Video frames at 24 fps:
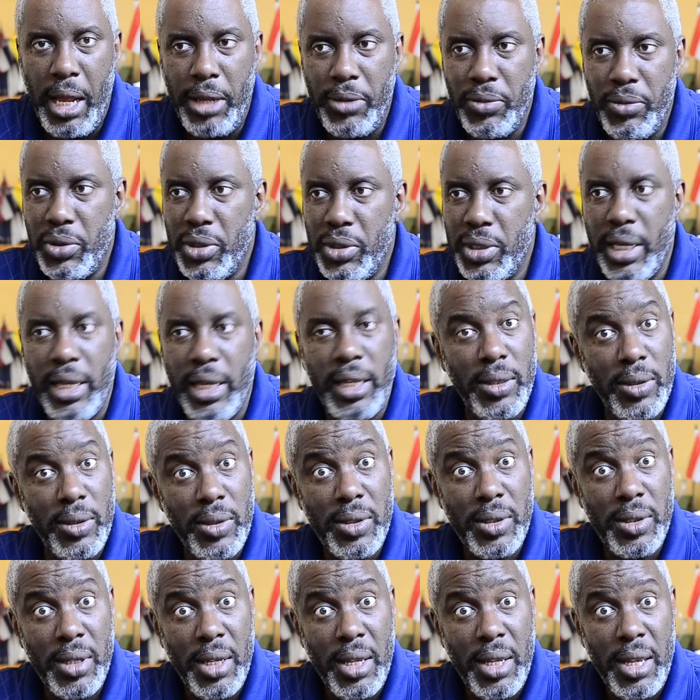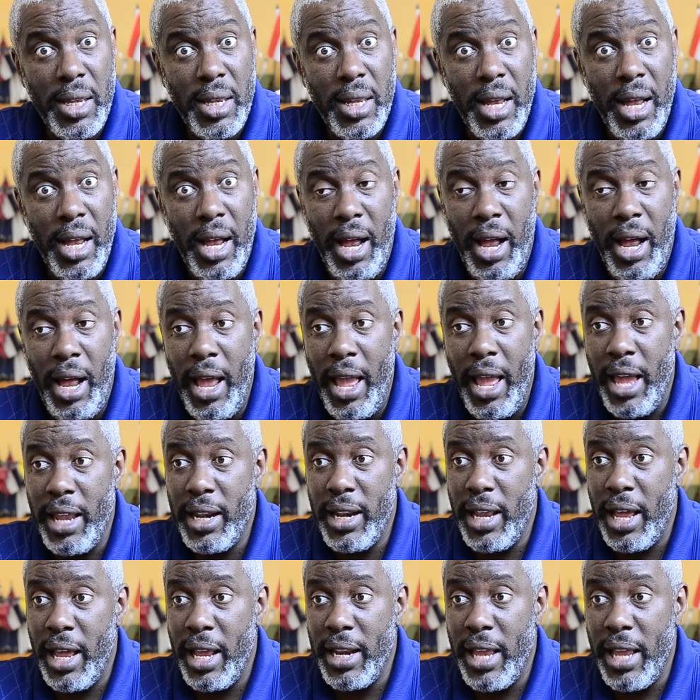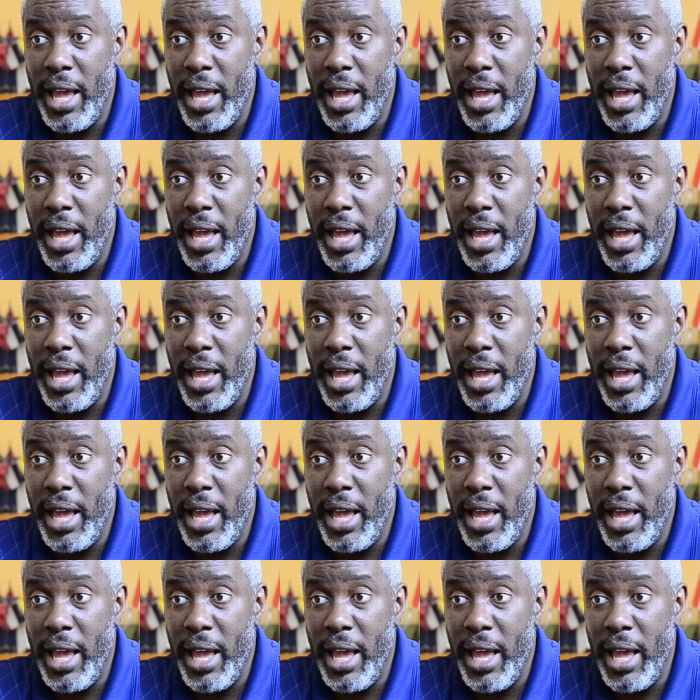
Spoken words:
sins and